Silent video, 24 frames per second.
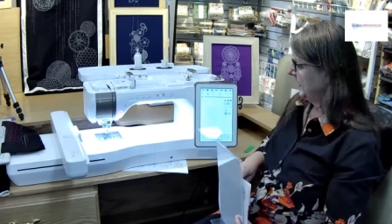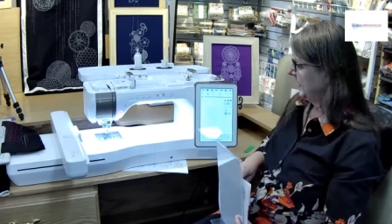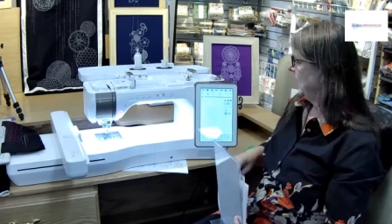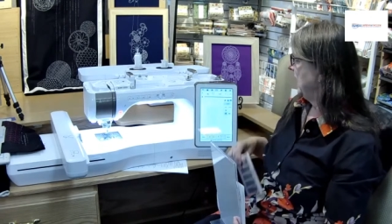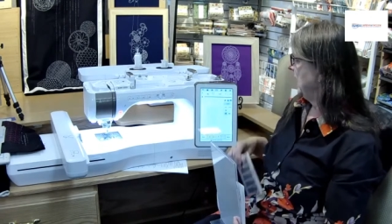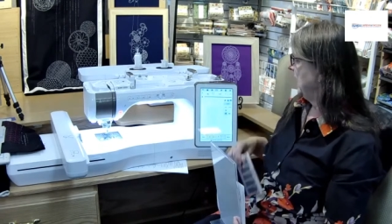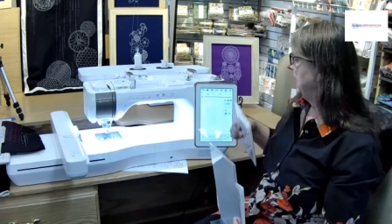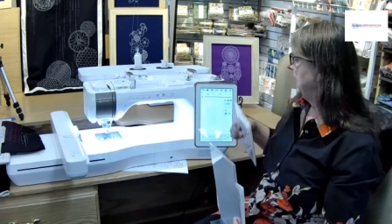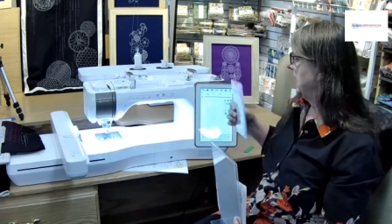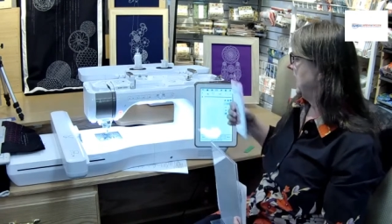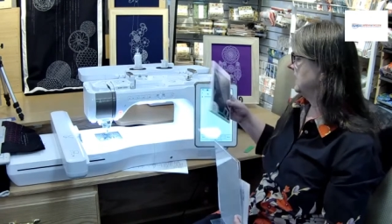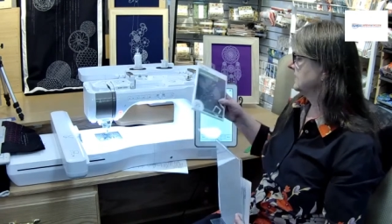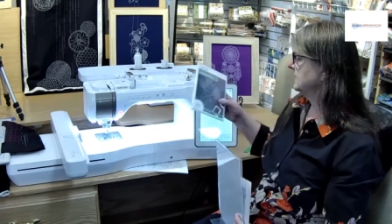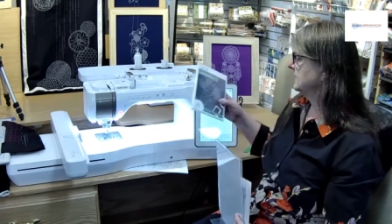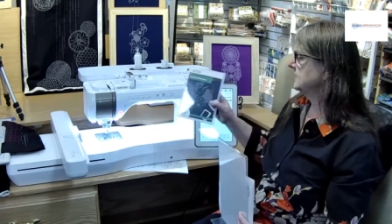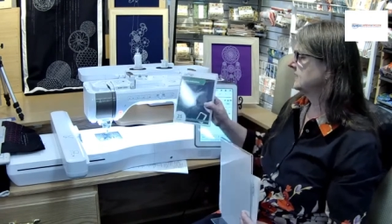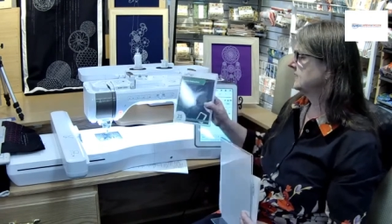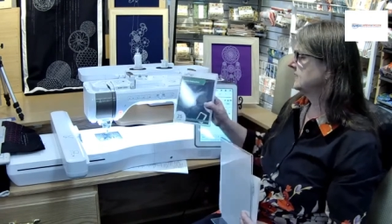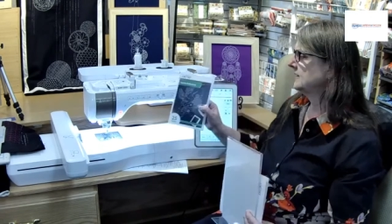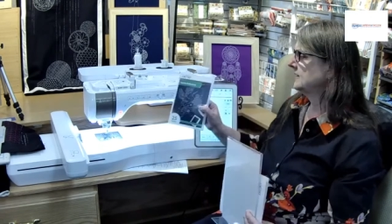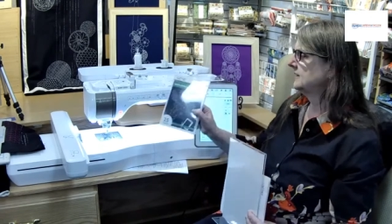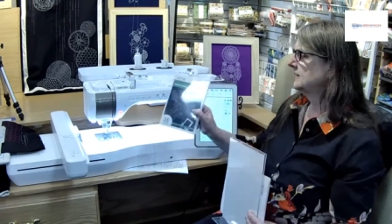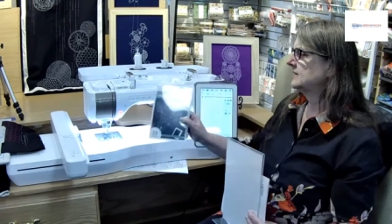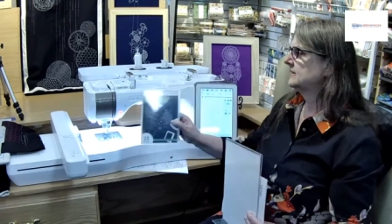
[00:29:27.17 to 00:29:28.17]
has
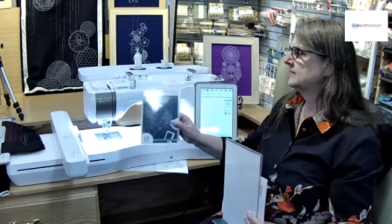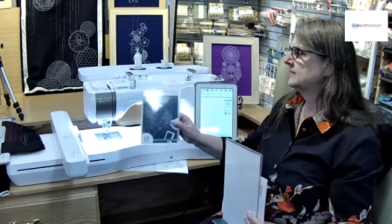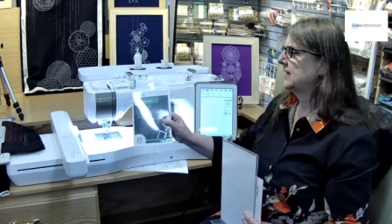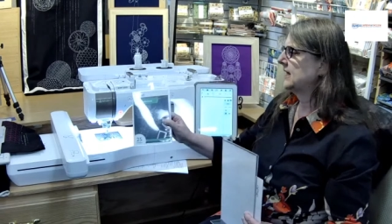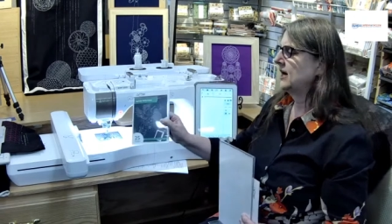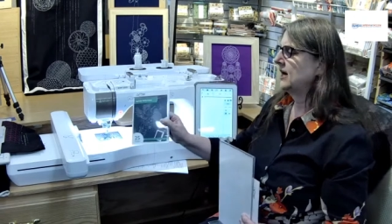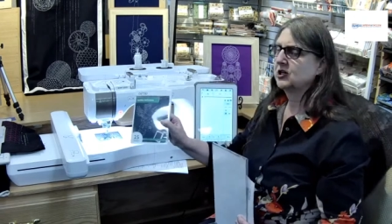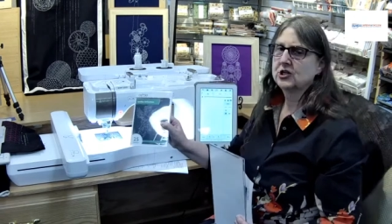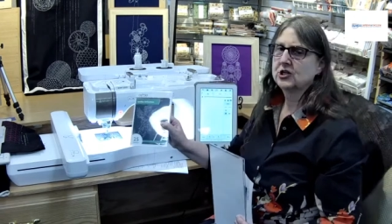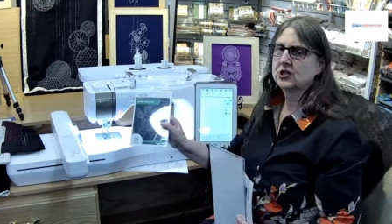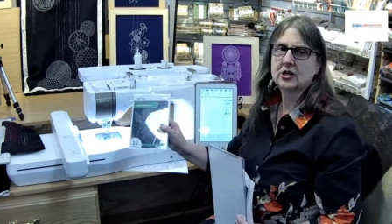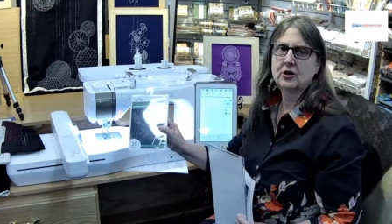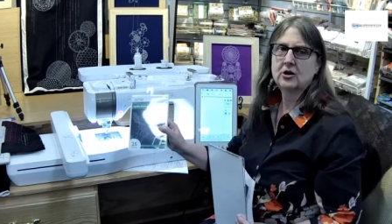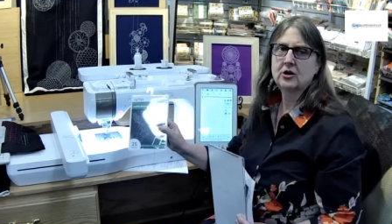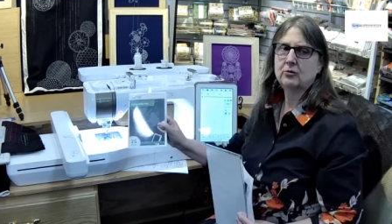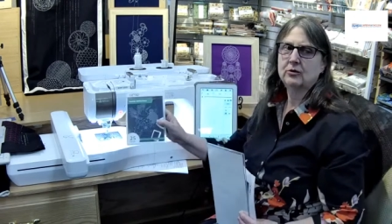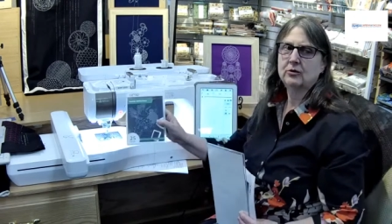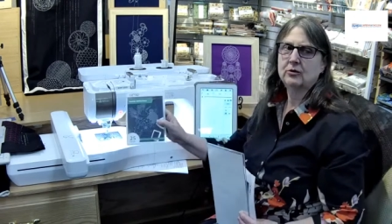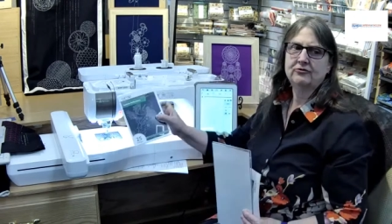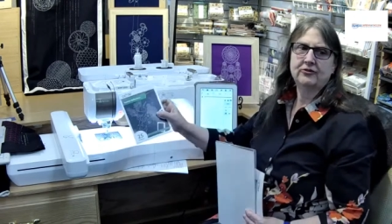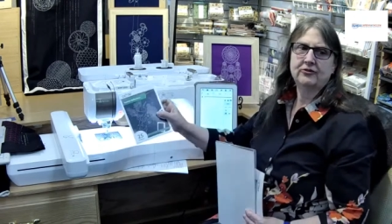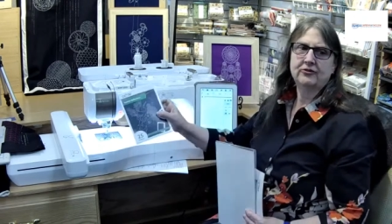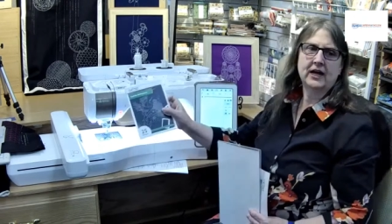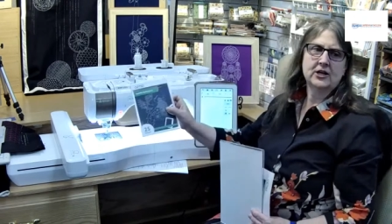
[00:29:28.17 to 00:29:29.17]
Sashiko
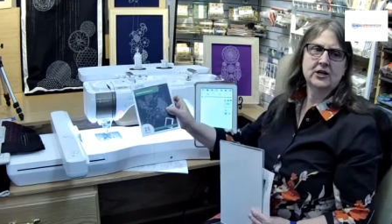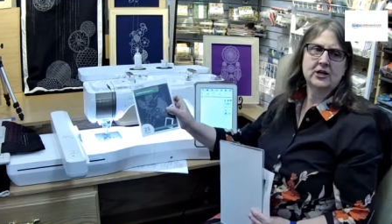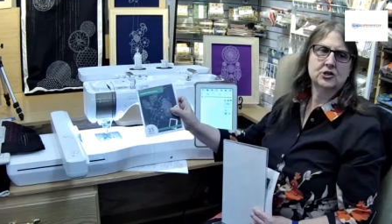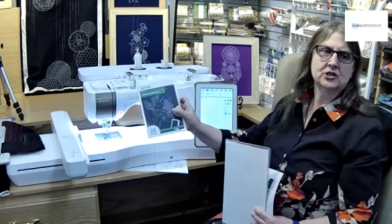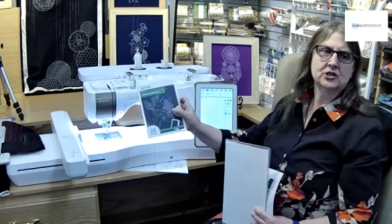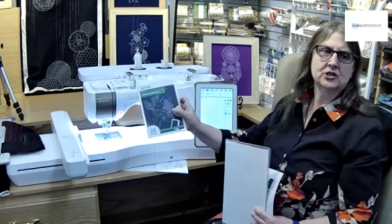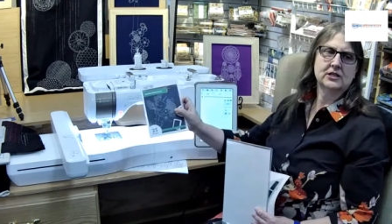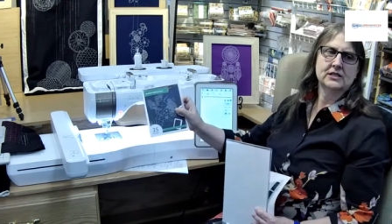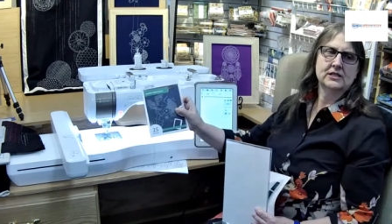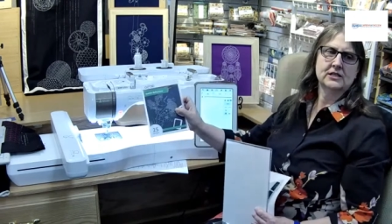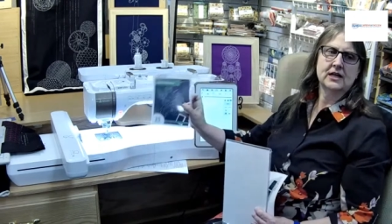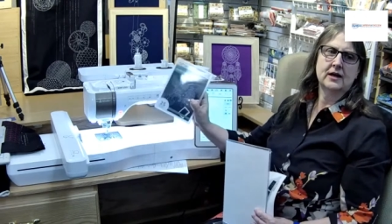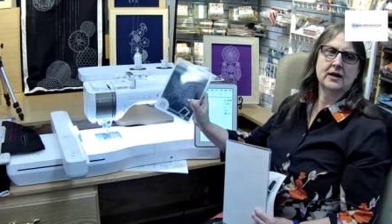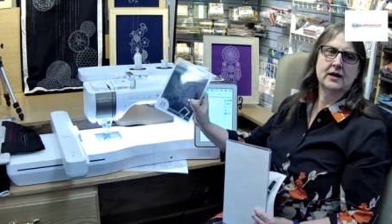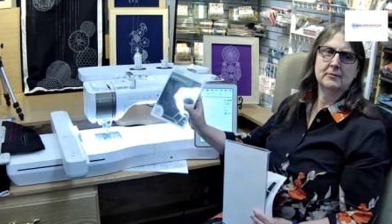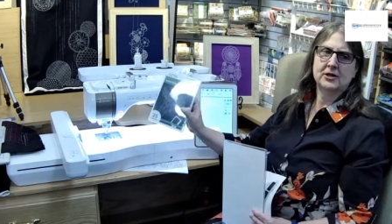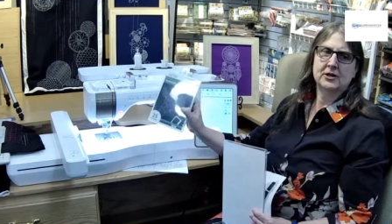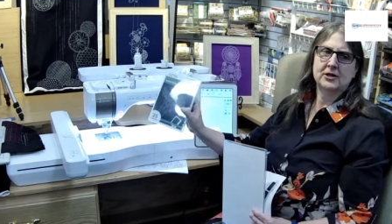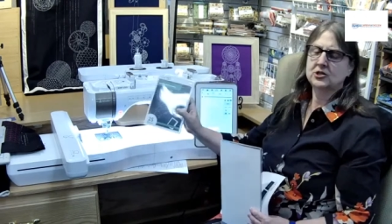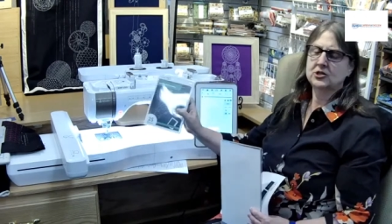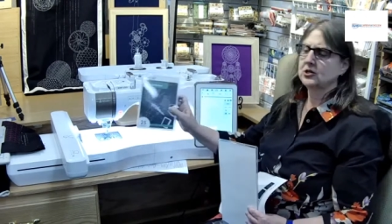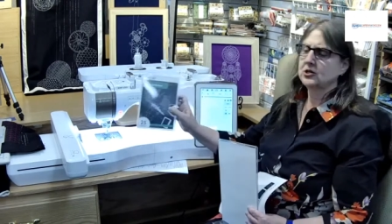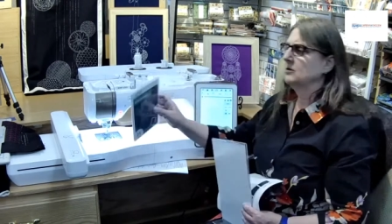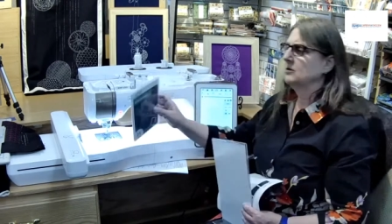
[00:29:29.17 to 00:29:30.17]
Reflections. I'm
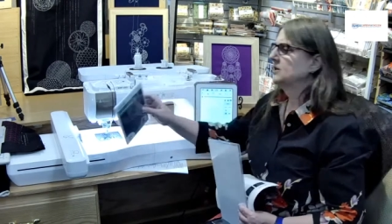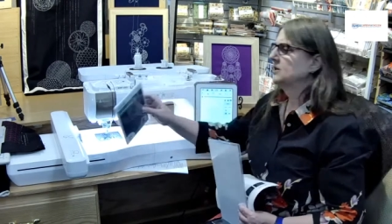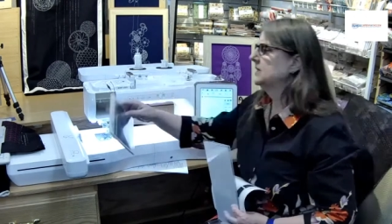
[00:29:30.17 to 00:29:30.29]
going to show it